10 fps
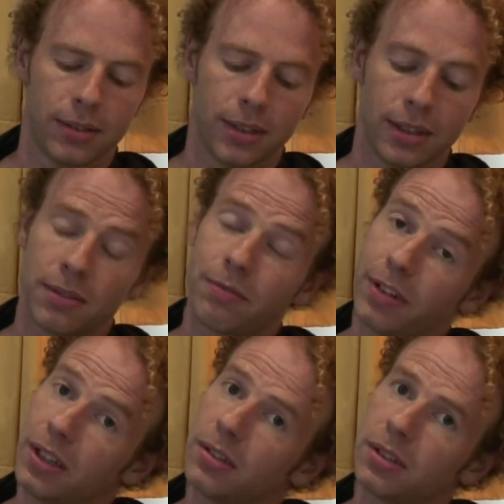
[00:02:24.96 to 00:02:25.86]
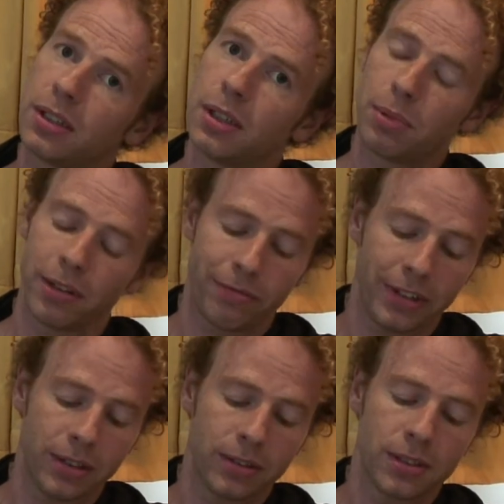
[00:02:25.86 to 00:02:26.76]
And field by
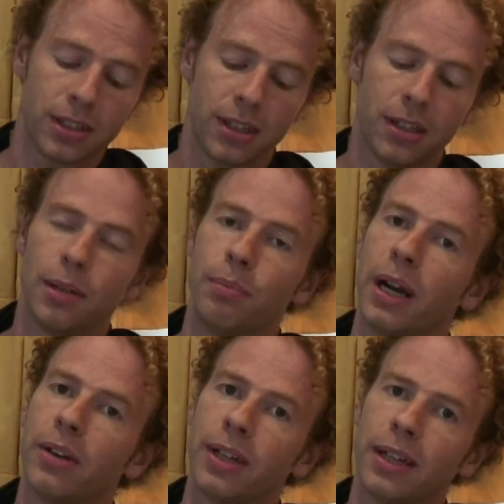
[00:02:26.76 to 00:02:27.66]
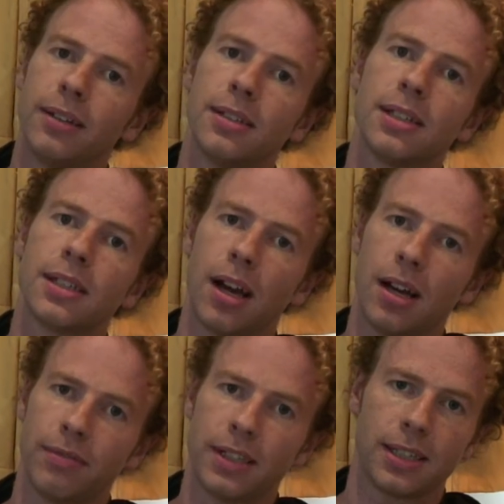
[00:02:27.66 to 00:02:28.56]
field, the brown hills
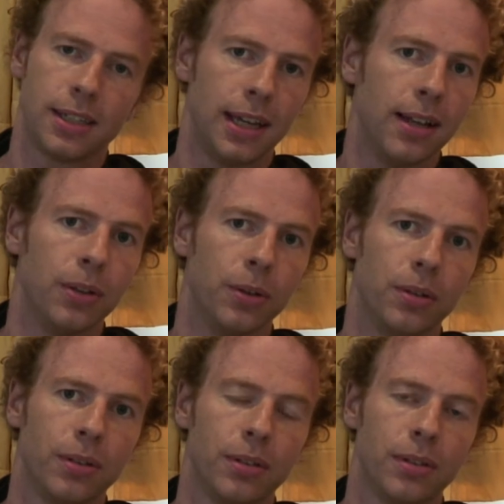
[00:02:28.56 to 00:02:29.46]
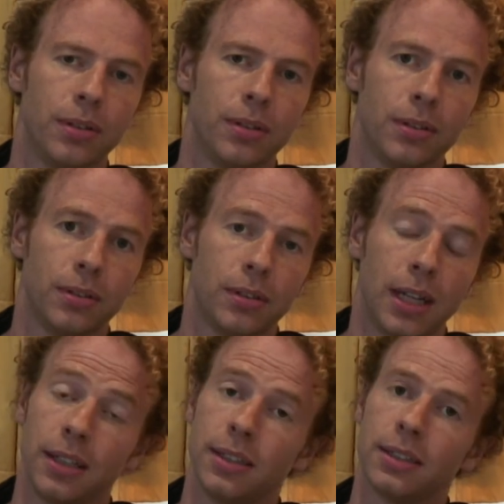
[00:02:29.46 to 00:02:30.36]
harvest yellow,
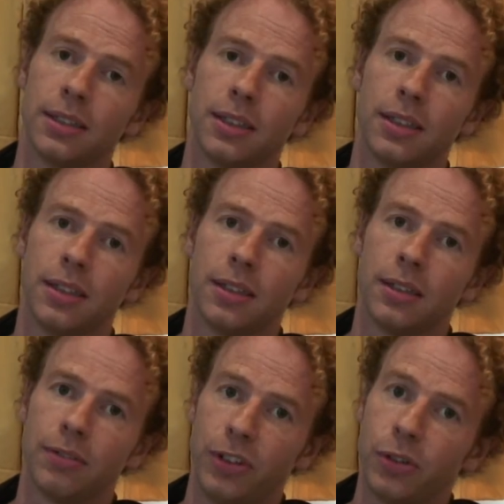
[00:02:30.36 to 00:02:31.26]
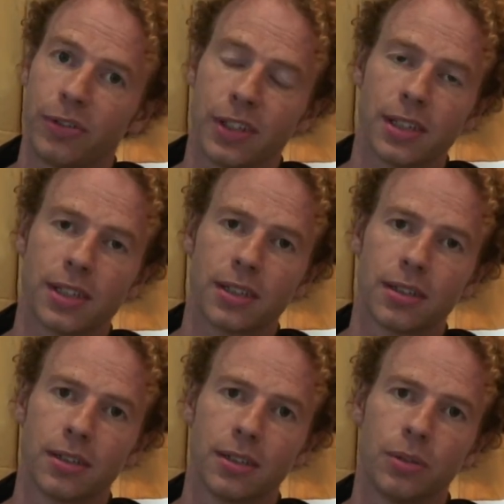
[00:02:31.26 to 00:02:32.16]
and few of
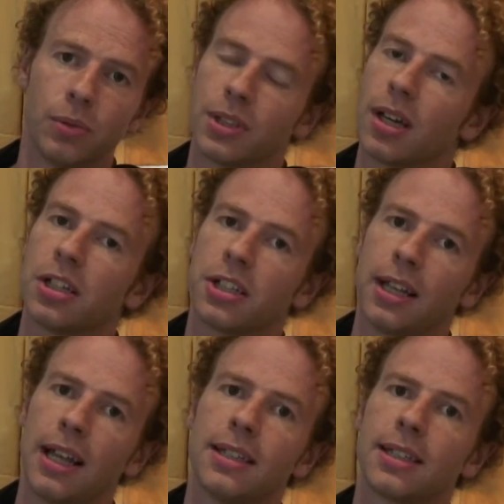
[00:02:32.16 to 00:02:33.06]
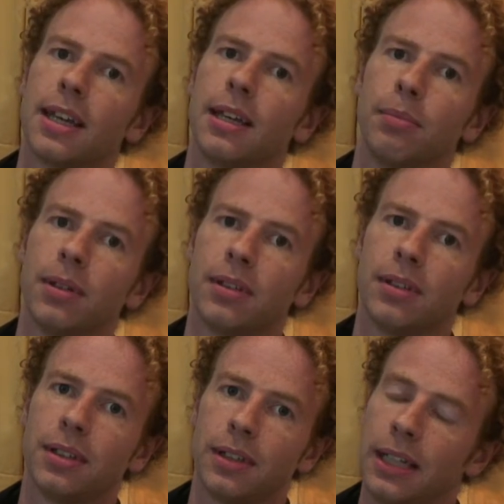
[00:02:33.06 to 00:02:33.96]
us will touch the landscape
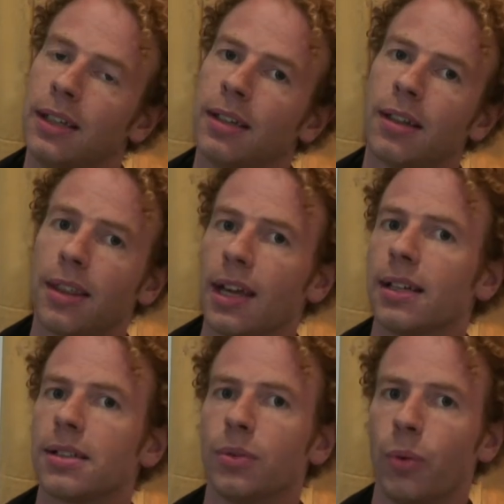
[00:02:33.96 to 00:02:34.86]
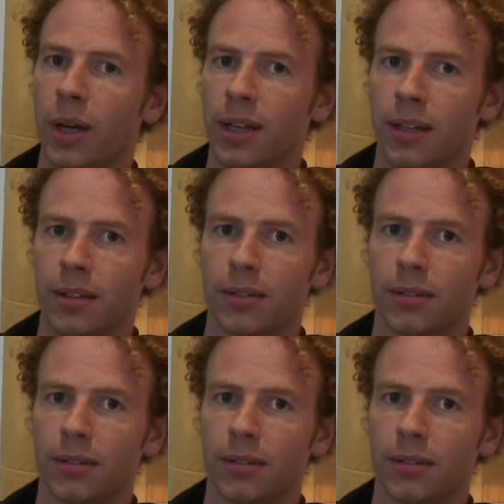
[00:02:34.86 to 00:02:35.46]
in that way.